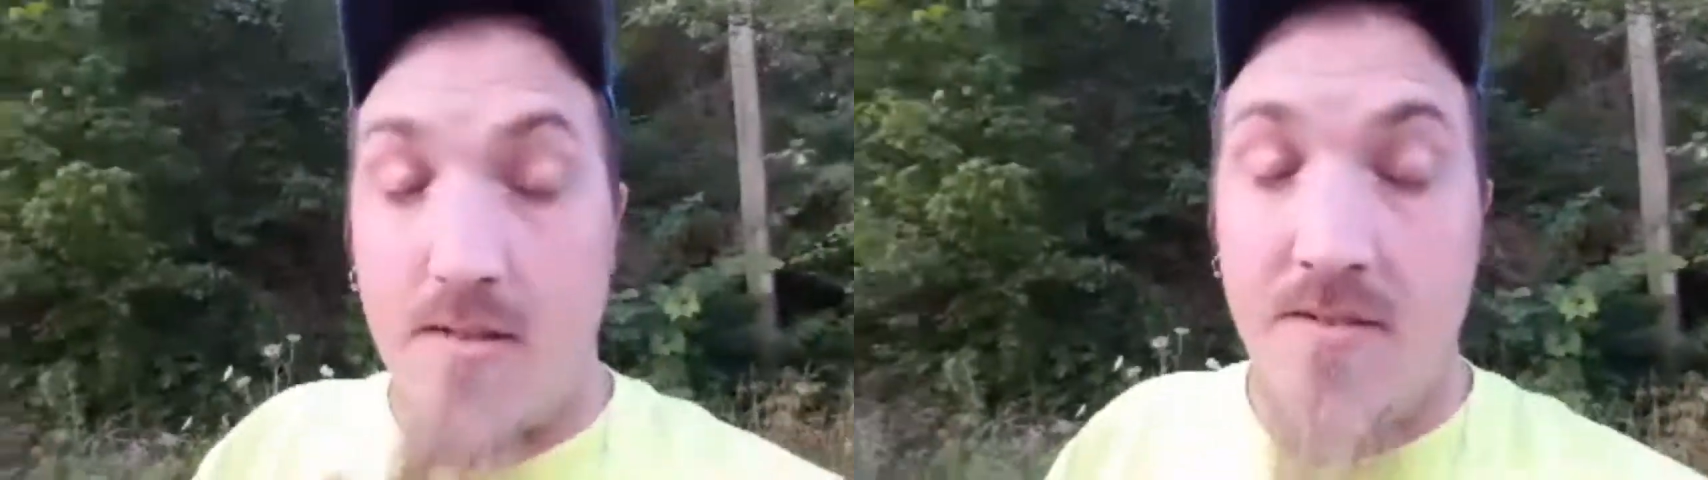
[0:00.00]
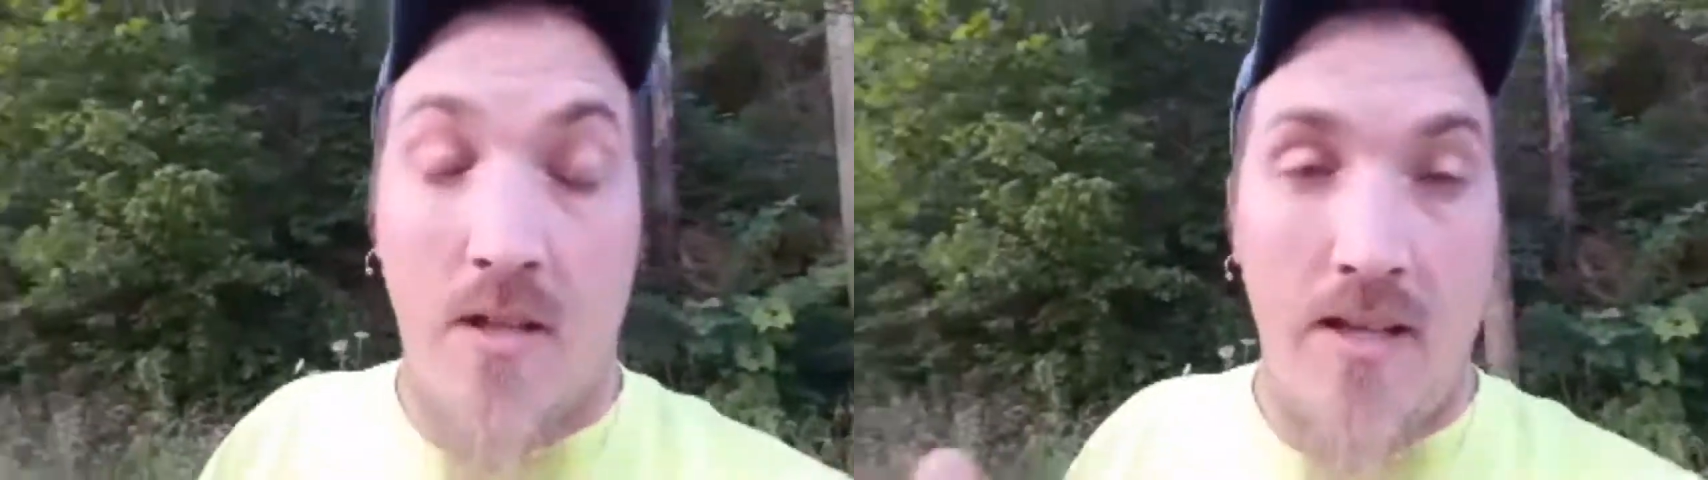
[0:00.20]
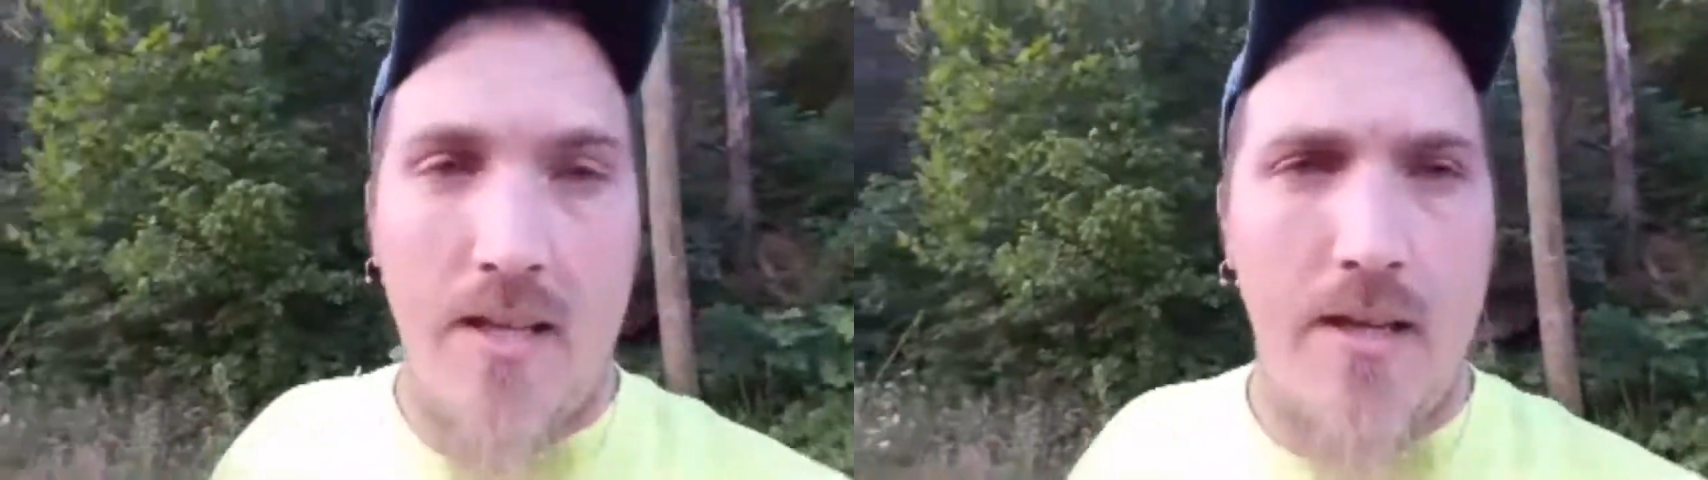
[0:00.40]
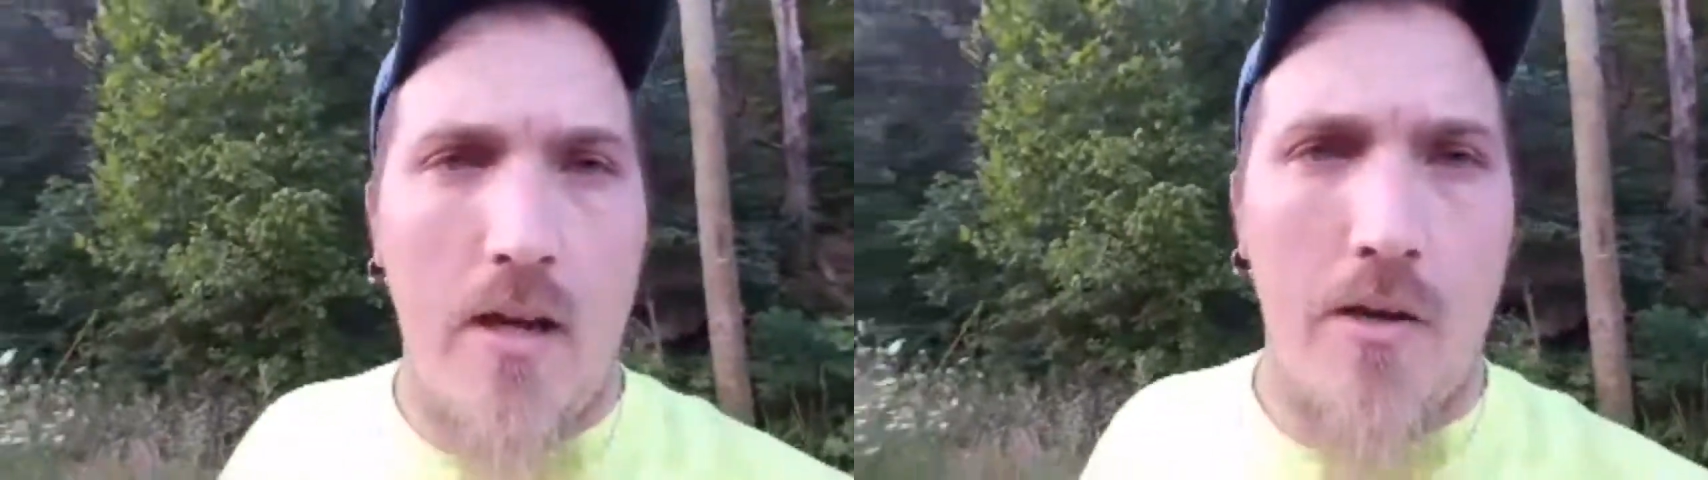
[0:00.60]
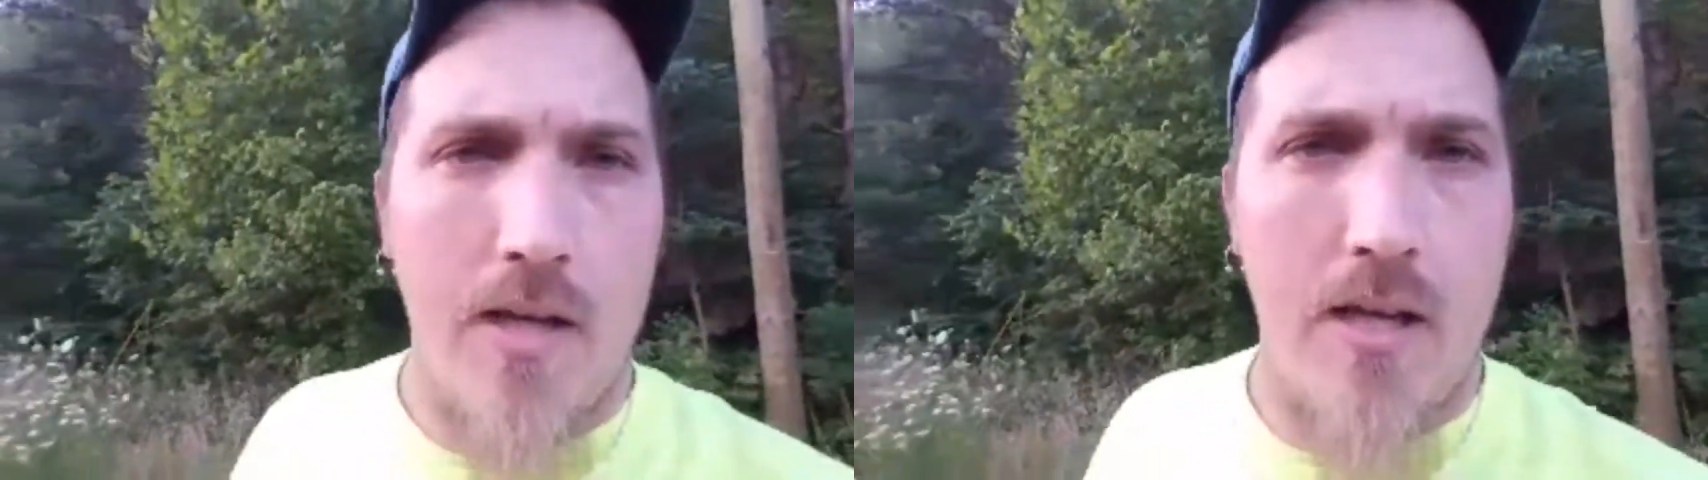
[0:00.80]
delete it
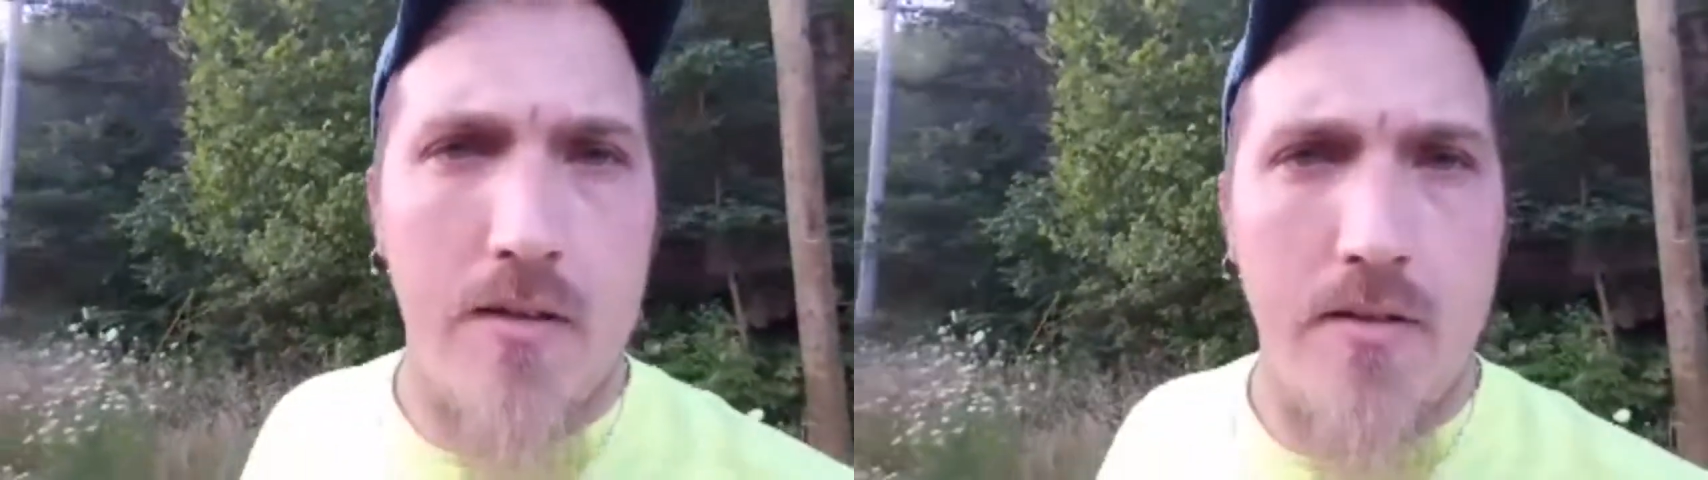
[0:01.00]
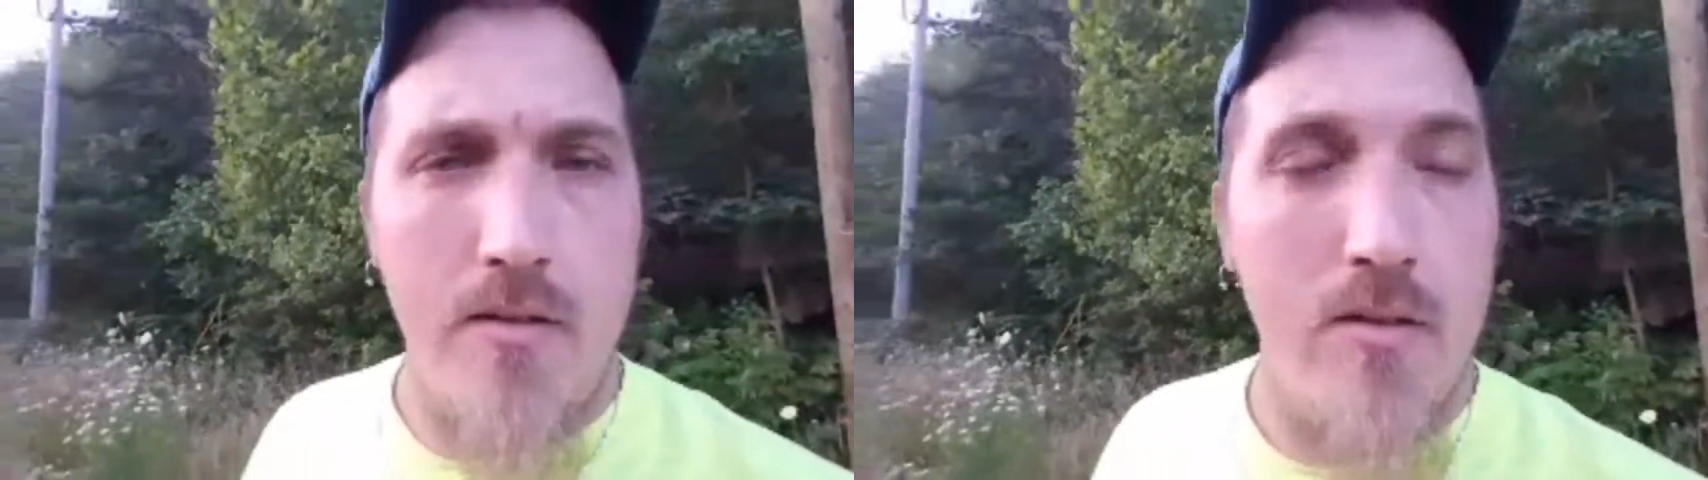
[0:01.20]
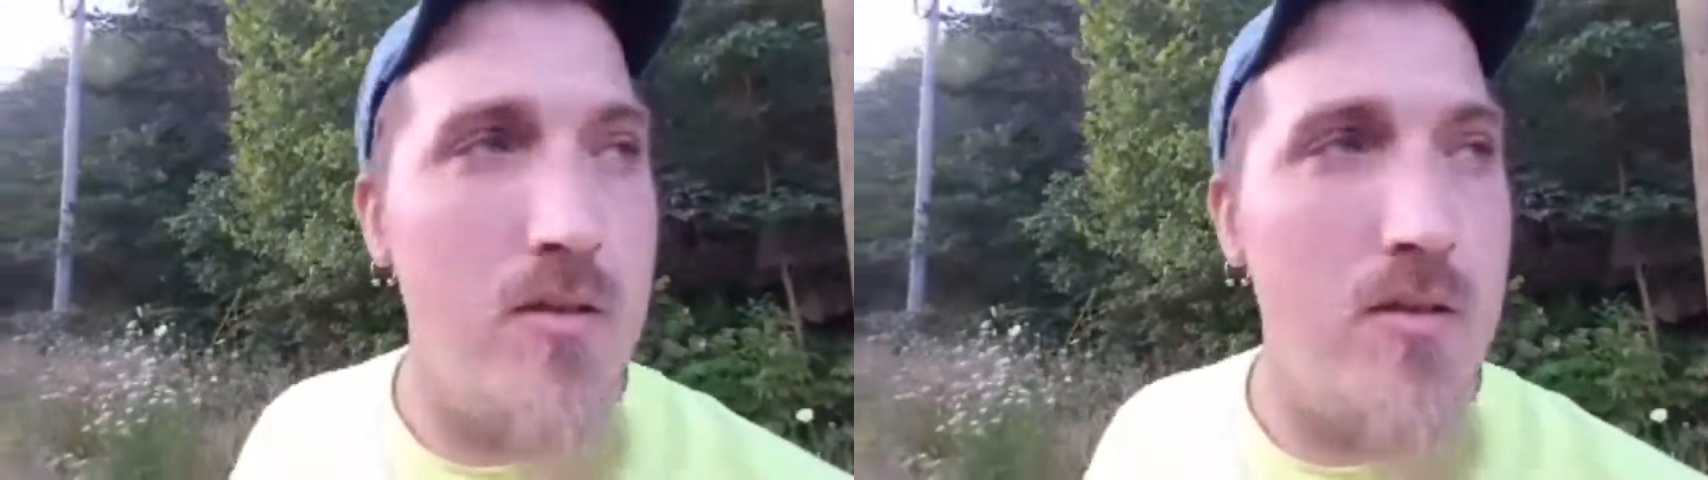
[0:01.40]
altogether.